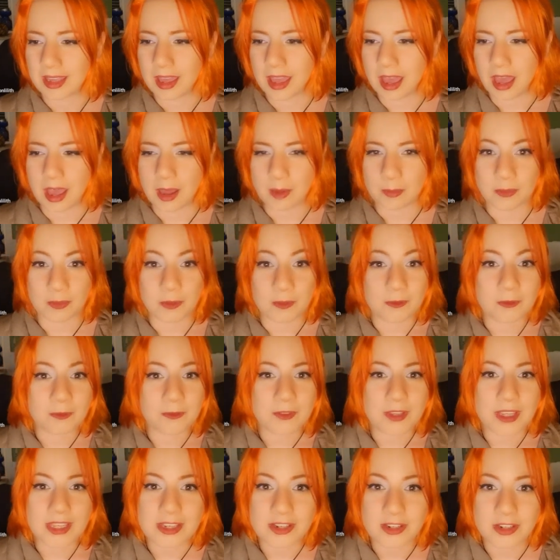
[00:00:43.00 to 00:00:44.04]
um,
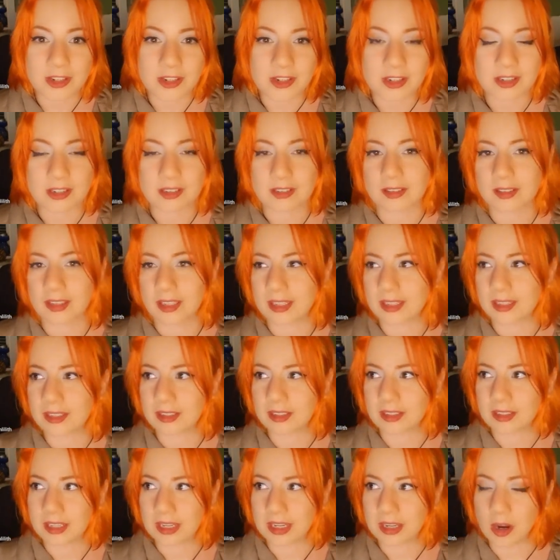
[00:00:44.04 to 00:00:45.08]
fear,
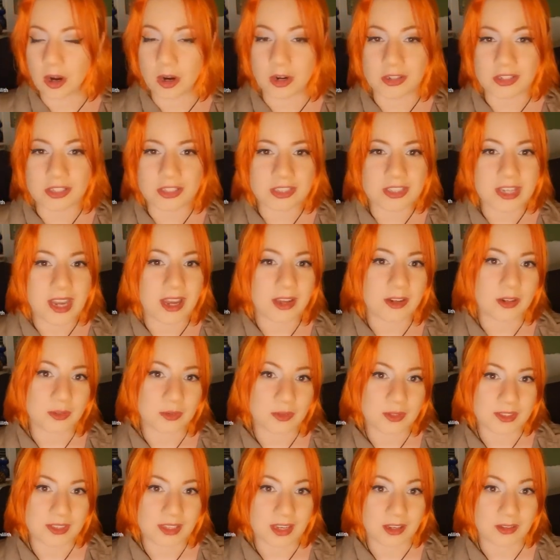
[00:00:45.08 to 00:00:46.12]
like our
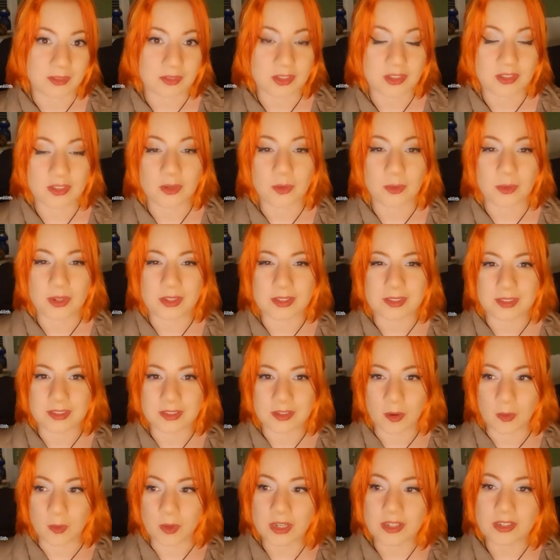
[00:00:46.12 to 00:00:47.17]
shadow self. So it's
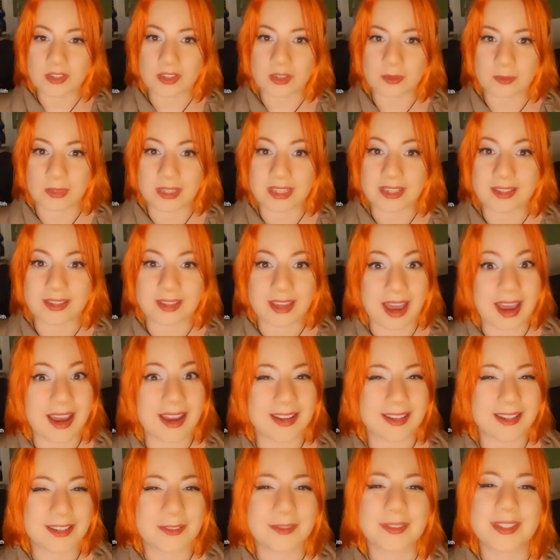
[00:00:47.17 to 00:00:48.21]
going to be
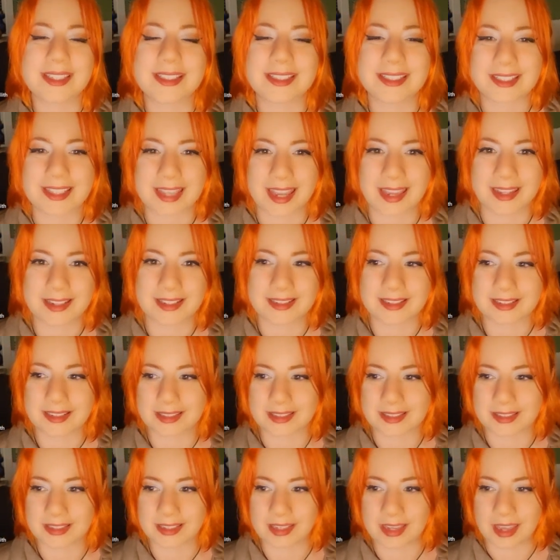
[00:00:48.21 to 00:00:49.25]
kind of
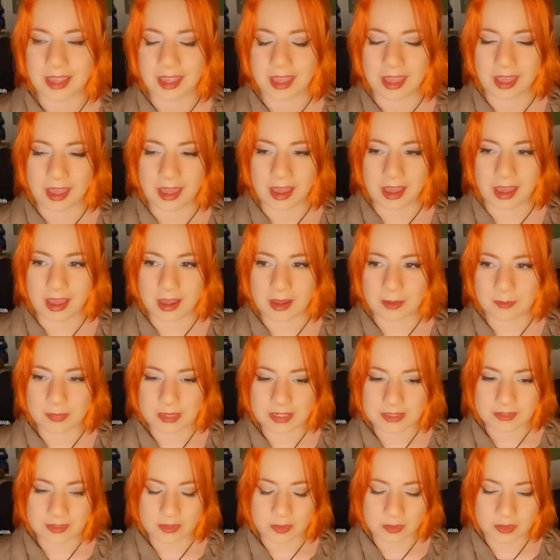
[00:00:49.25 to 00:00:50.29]
intense. Um,
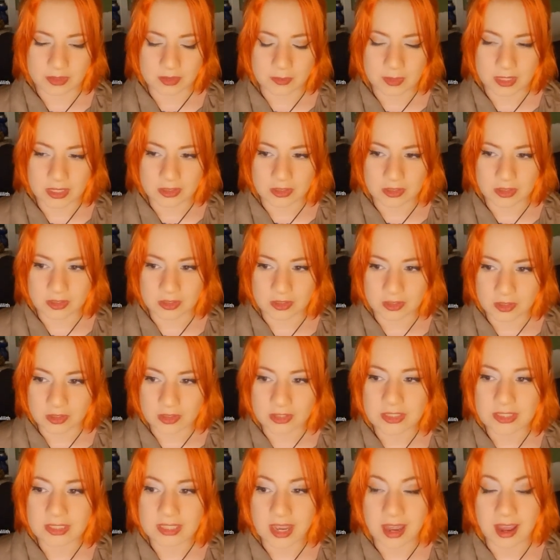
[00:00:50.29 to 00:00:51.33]
it's going to be a
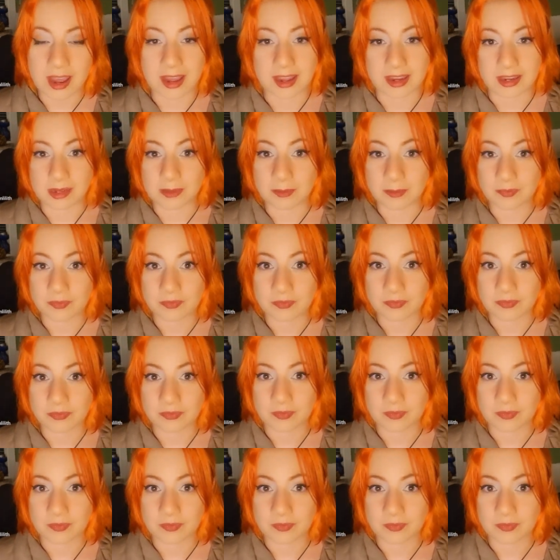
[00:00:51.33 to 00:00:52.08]
good time